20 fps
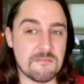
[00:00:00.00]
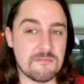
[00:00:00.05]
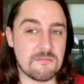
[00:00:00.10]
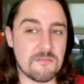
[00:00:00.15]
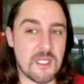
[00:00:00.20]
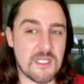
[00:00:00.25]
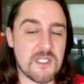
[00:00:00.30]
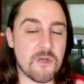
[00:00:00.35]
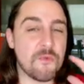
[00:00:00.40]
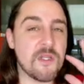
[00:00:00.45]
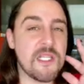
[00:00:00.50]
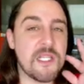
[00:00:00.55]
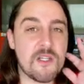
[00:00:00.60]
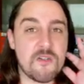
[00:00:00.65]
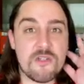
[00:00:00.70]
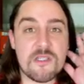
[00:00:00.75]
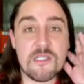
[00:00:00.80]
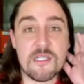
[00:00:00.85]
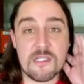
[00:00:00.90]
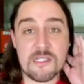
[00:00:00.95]
it's a really
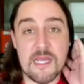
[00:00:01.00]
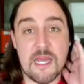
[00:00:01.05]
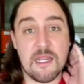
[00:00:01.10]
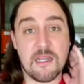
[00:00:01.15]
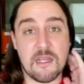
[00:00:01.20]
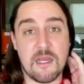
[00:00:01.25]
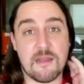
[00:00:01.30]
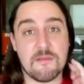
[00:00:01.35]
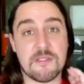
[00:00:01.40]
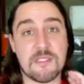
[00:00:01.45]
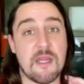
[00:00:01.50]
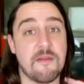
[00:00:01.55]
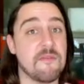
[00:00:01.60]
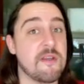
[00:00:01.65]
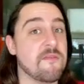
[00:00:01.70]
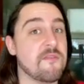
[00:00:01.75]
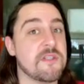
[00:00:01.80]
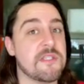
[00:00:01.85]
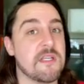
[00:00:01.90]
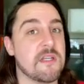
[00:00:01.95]
interesting take. I've
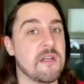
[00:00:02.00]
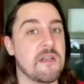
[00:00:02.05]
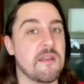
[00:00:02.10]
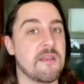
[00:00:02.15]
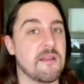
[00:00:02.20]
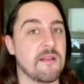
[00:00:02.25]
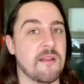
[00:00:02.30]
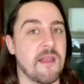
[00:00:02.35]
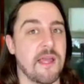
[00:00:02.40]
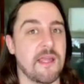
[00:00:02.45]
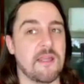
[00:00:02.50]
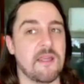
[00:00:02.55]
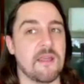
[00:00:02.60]
never seen anything like